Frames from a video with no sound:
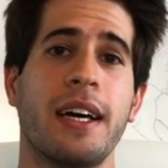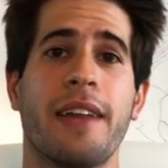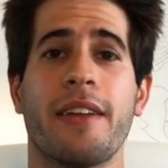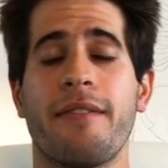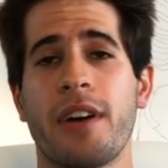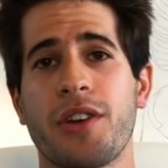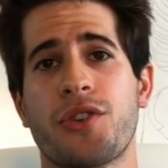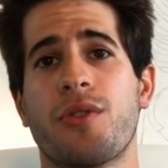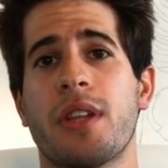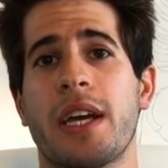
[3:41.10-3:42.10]
and then very
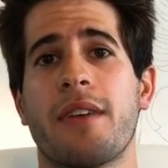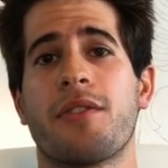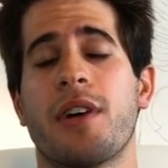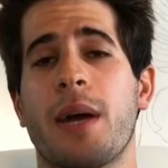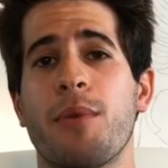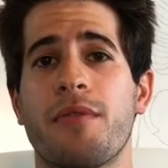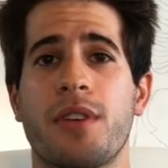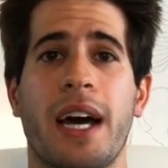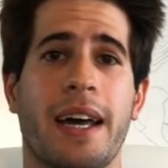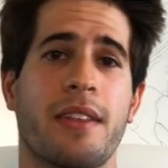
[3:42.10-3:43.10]
shortly after, I moved
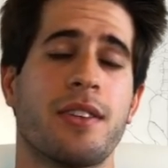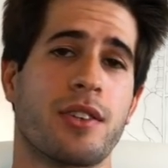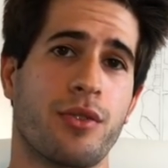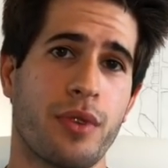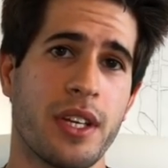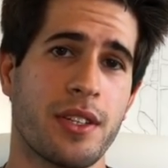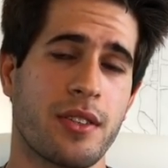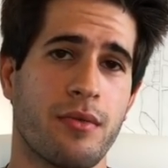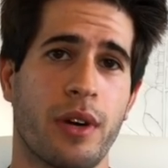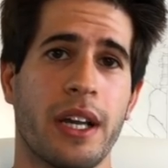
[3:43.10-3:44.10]
to Athens,
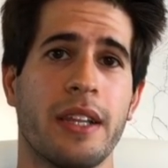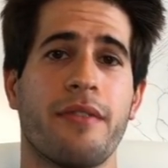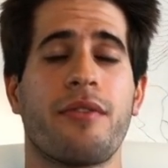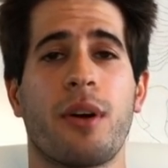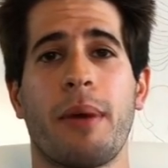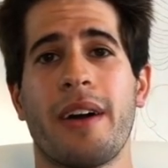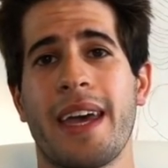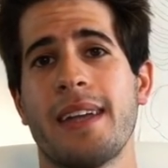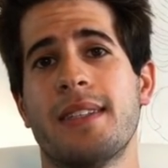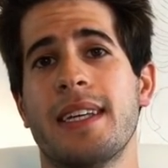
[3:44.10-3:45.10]
Greece, where I lived for about
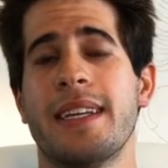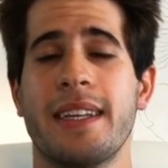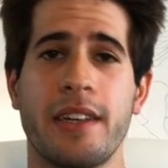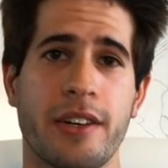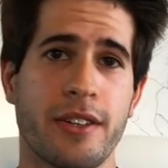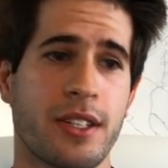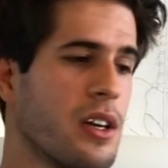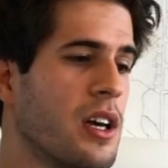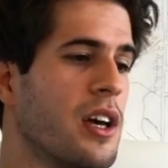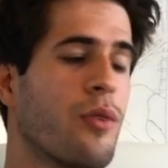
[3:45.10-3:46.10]
18 years.
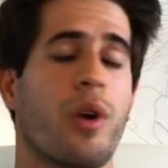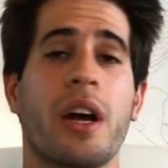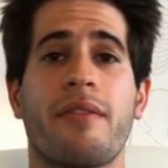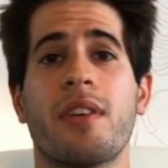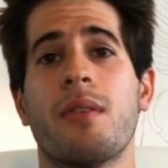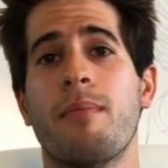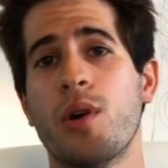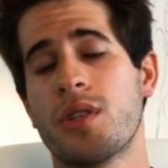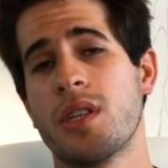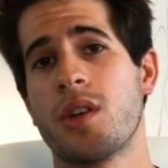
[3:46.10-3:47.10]
Where I feel
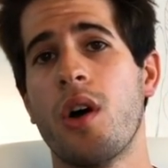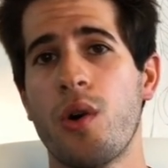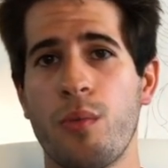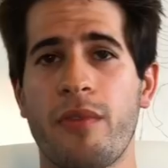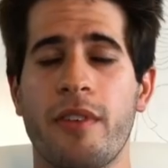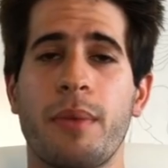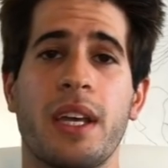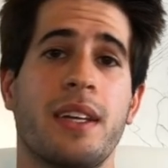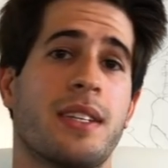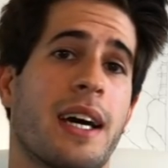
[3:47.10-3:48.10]
most is home for
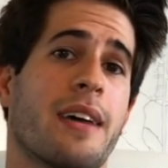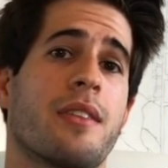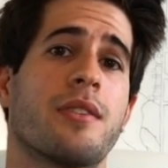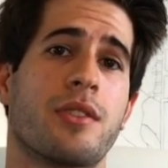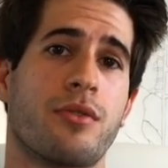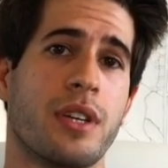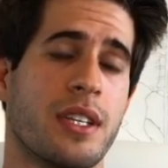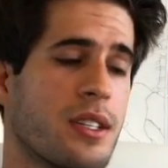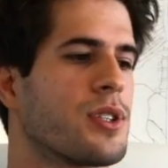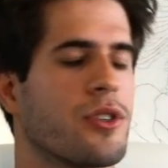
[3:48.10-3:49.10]
me is Athens,
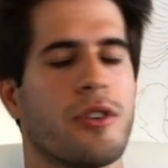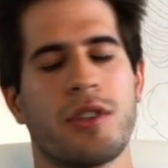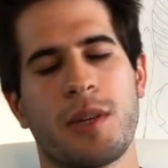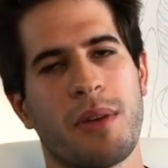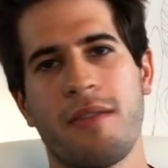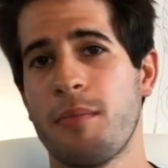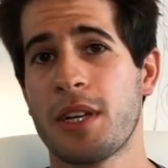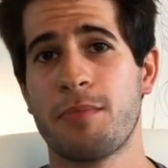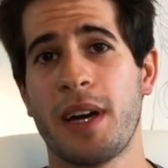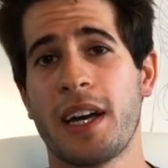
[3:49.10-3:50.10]
Greece. So it's a bit of a
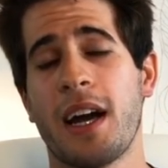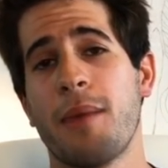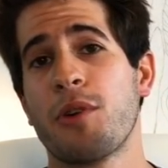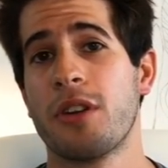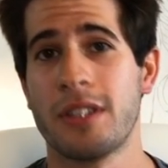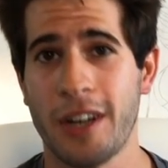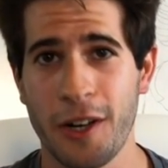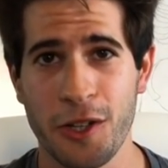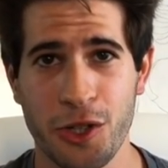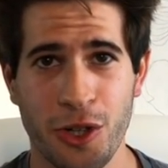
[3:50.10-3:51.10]
mixed bag. I'm not
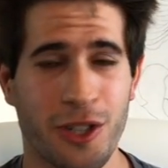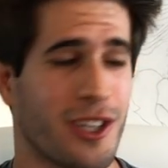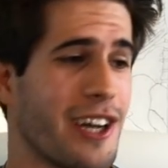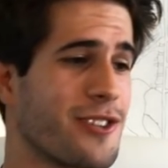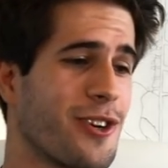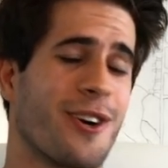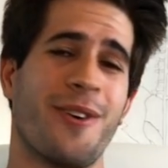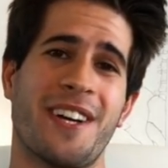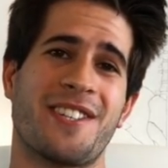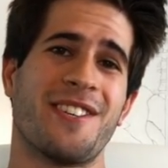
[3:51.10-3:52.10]
entirely sure to answer your
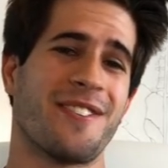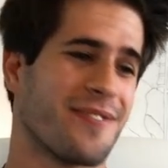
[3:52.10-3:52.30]
question.